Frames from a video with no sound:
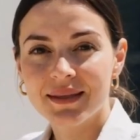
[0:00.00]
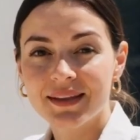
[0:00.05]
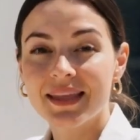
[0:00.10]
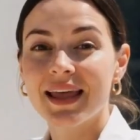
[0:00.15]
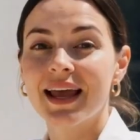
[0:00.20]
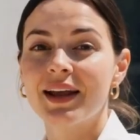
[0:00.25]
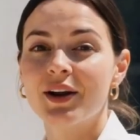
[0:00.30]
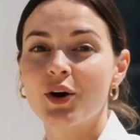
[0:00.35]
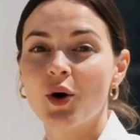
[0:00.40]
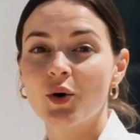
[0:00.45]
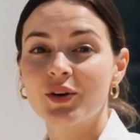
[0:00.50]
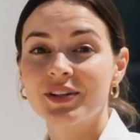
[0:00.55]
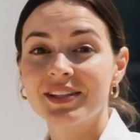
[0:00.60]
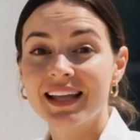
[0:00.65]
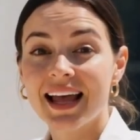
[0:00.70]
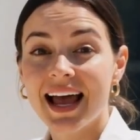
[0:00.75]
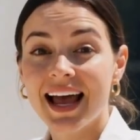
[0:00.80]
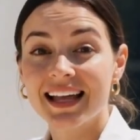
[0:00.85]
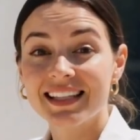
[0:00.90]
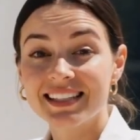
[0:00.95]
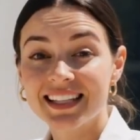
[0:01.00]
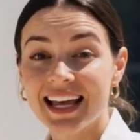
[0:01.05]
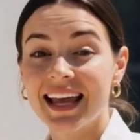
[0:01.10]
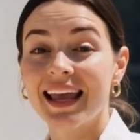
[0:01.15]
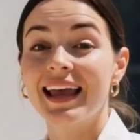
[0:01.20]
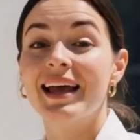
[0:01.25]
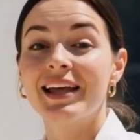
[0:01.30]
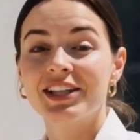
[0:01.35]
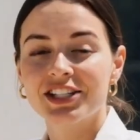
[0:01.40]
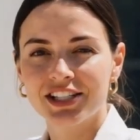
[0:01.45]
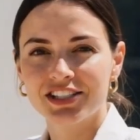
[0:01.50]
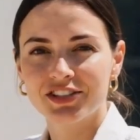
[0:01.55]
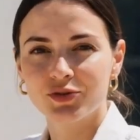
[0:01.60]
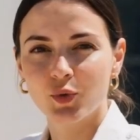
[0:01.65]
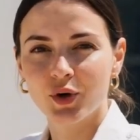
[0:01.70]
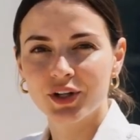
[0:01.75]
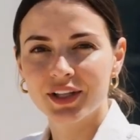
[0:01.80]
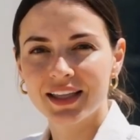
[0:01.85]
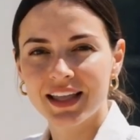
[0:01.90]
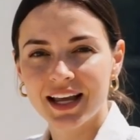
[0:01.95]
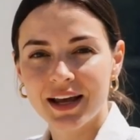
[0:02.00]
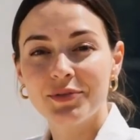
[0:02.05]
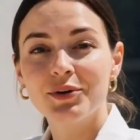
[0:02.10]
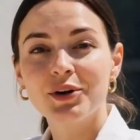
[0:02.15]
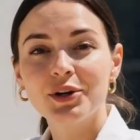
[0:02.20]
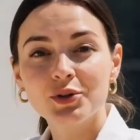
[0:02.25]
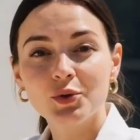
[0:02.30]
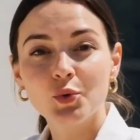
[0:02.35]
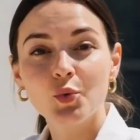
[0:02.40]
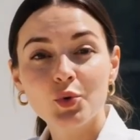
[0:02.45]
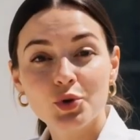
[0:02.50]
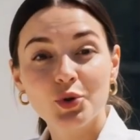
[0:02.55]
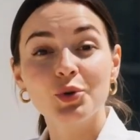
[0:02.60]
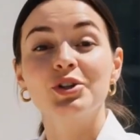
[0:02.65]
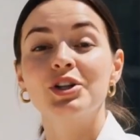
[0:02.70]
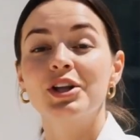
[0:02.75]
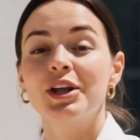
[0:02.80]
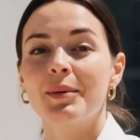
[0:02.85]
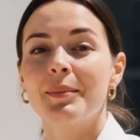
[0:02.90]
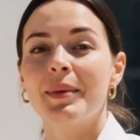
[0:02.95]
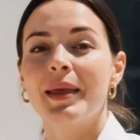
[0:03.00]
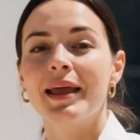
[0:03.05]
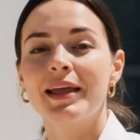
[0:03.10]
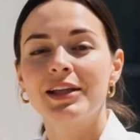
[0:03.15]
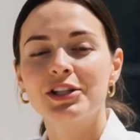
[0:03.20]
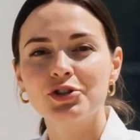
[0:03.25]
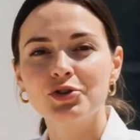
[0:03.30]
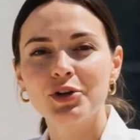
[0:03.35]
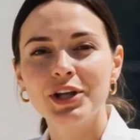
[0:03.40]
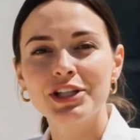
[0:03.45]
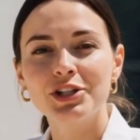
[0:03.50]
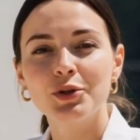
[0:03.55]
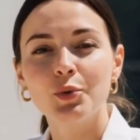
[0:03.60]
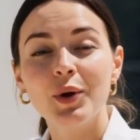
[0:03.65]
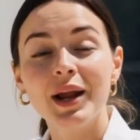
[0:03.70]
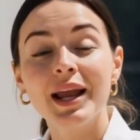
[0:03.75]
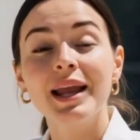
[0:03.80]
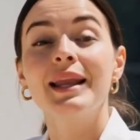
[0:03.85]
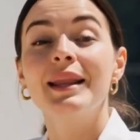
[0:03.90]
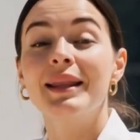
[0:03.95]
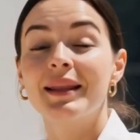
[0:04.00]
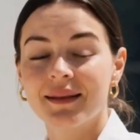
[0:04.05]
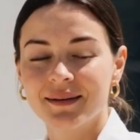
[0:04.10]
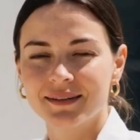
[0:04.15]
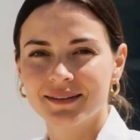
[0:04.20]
Then contact NHS 111 or your GP straight away.